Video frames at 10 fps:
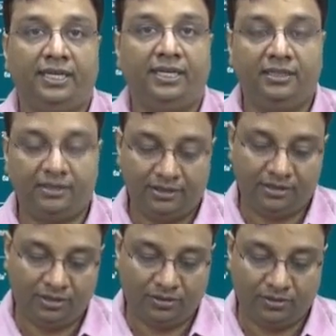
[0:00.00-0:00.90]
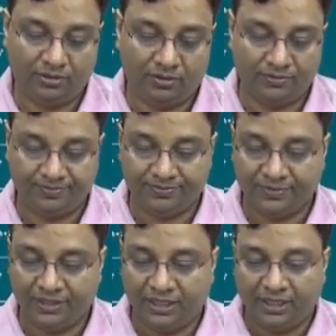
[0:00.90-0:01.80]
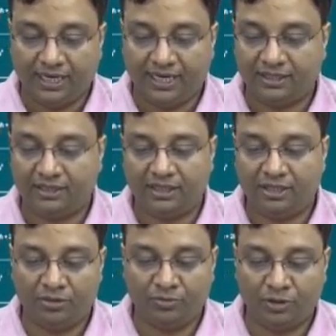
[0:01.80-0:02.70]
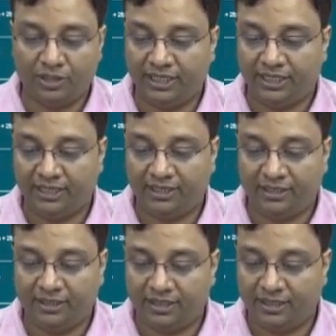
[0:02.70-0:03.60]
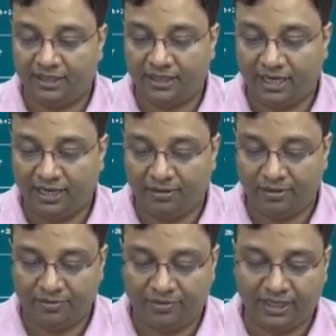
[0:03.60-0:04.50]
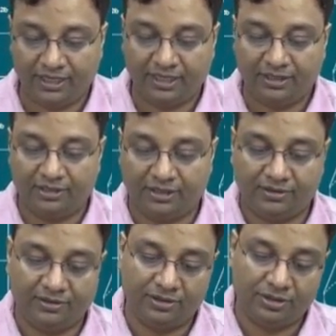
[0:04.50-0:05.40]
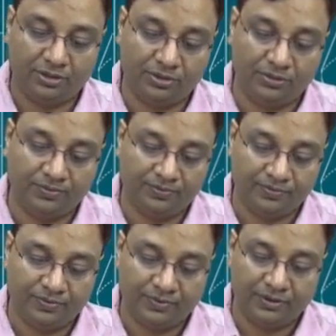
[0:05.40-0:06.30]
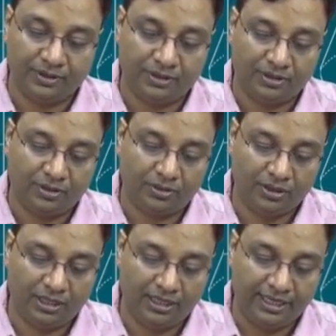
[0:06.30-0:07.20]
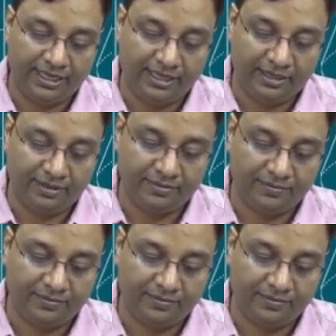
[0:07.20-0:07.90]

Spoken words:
radius. So I just need to put data in it and I'll find the answer. So total area